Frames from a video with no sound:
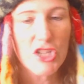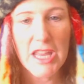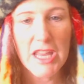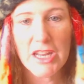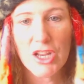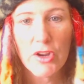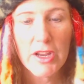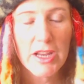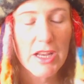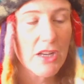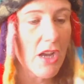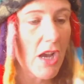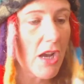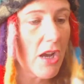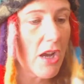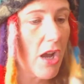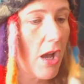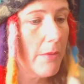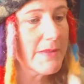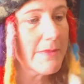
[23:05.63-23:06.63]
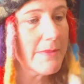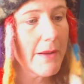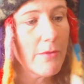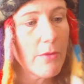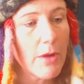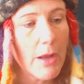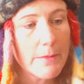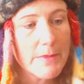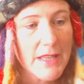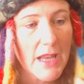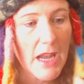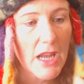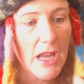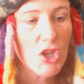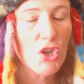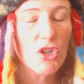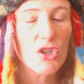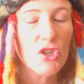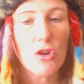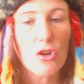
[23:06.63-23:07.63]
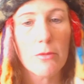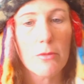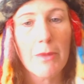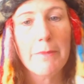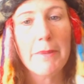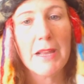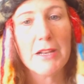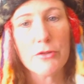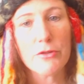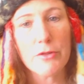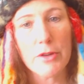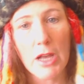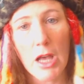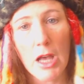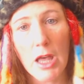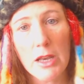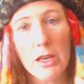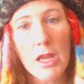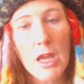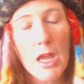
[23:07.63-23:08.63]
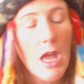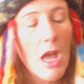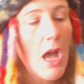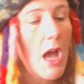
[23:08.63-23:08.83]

ShannonKringen.com is my website. You can join my Patreon.